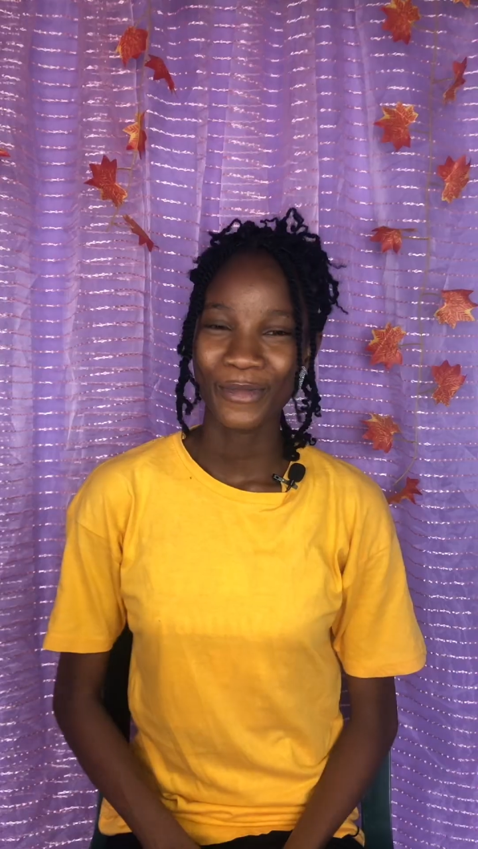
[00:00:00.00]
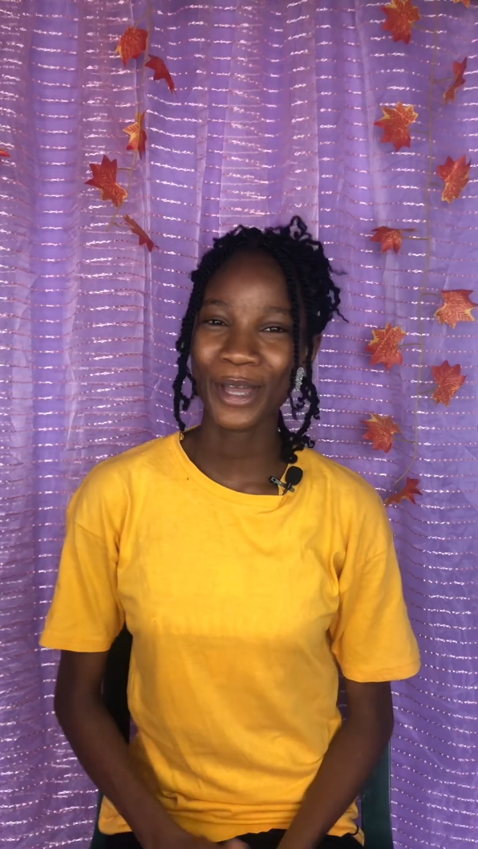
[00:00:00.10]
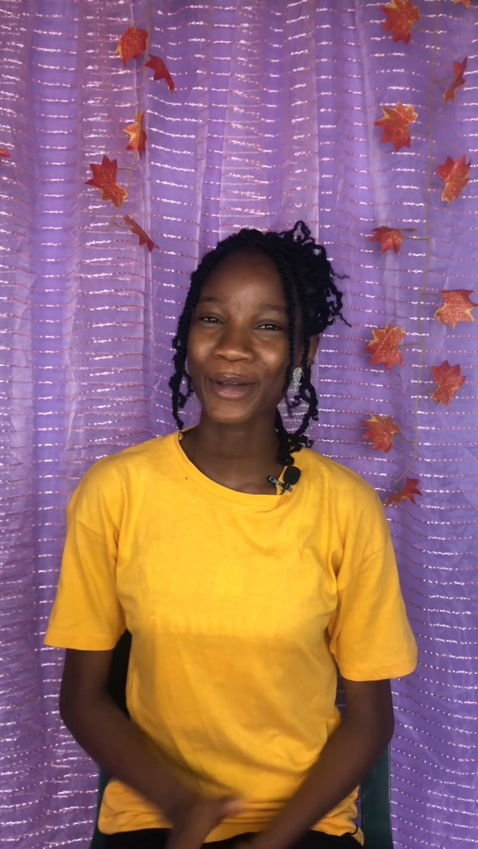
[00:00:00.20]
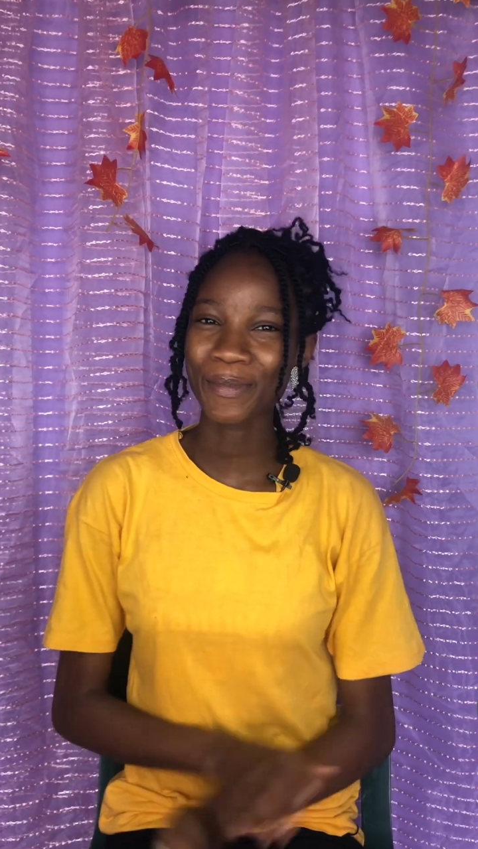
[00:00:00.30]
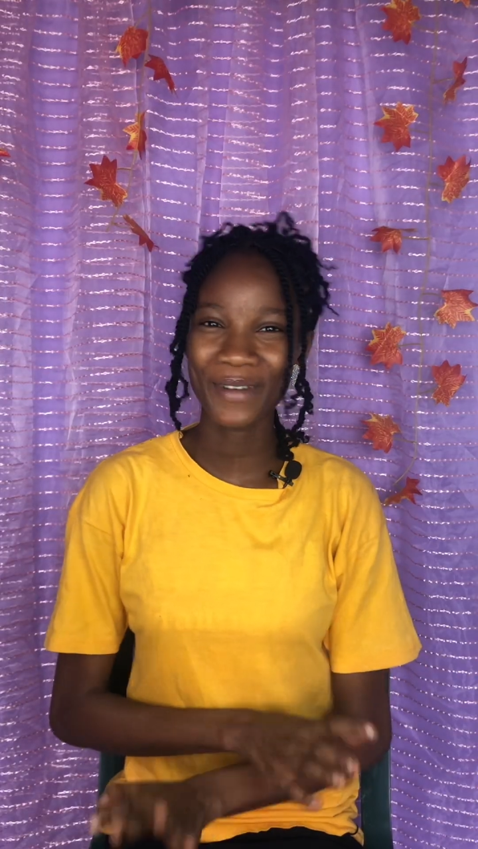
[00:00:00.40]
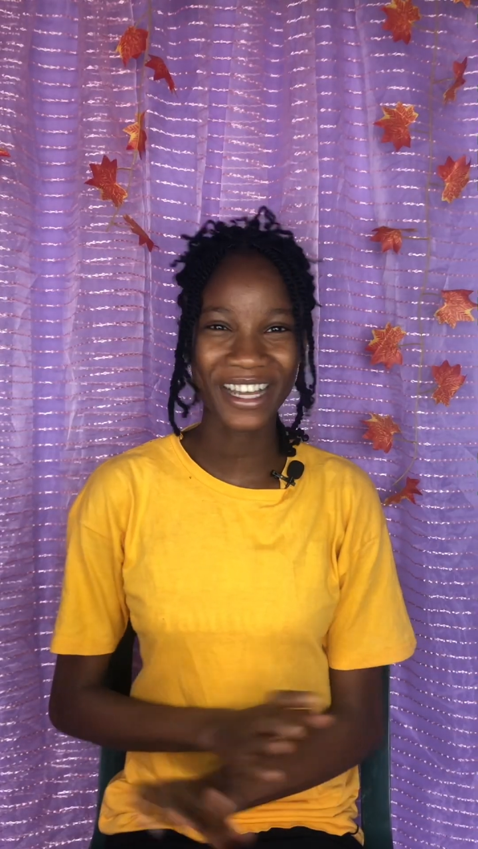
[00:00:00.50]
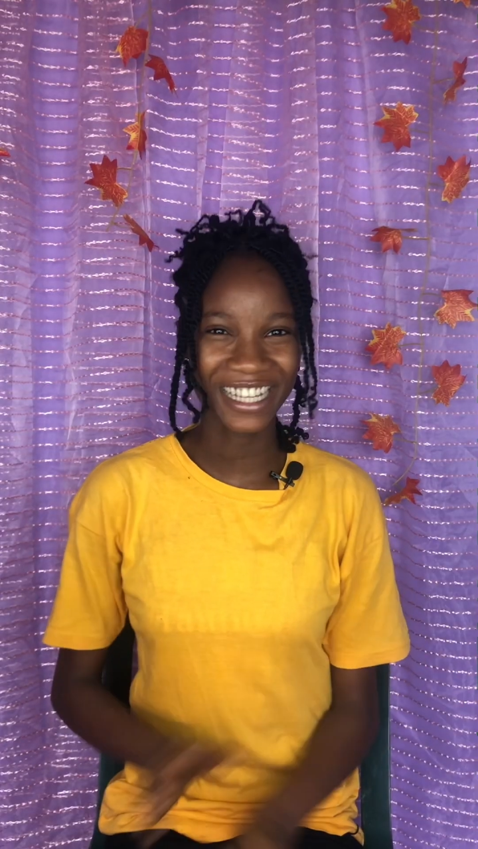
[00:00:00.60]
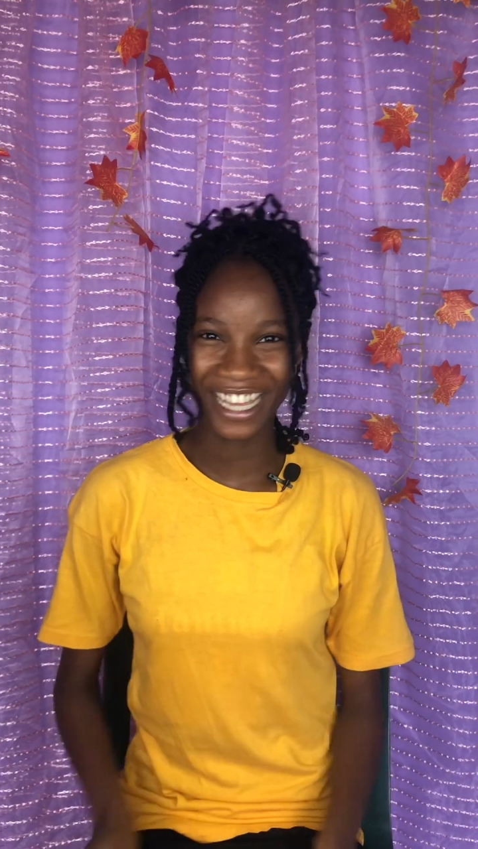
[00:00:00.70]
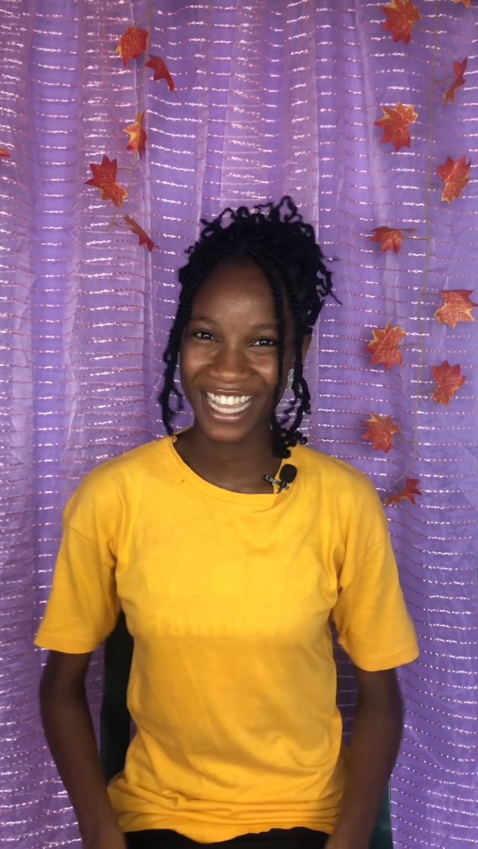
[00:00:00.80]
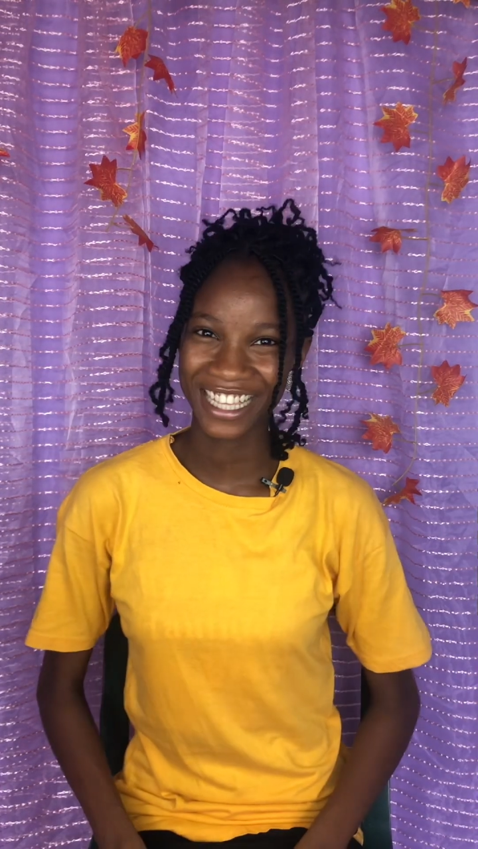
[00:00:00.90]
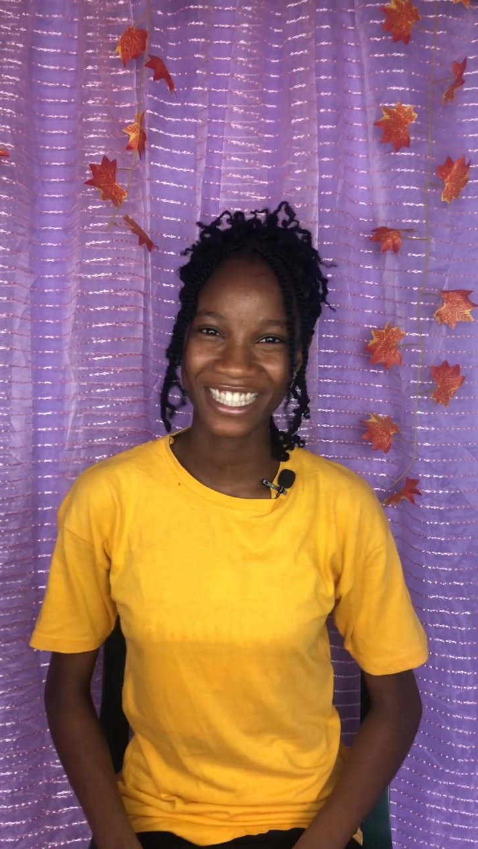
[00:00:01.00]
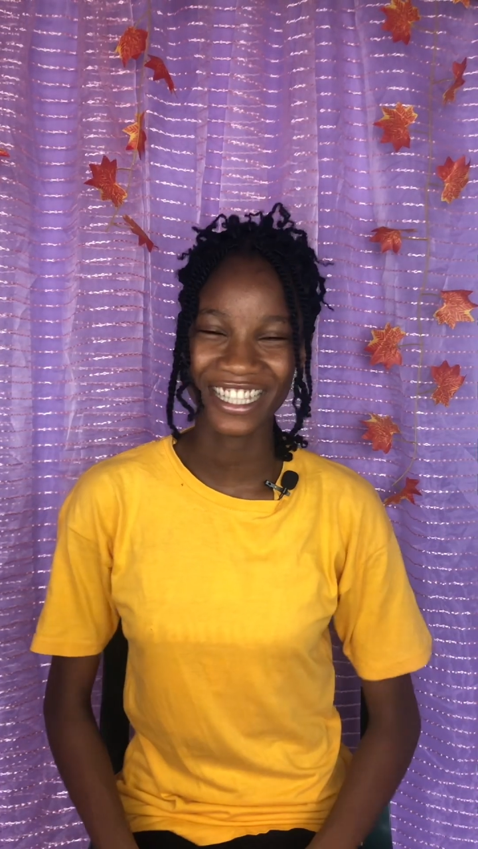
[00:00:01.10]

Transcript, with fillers: Welcome back guys,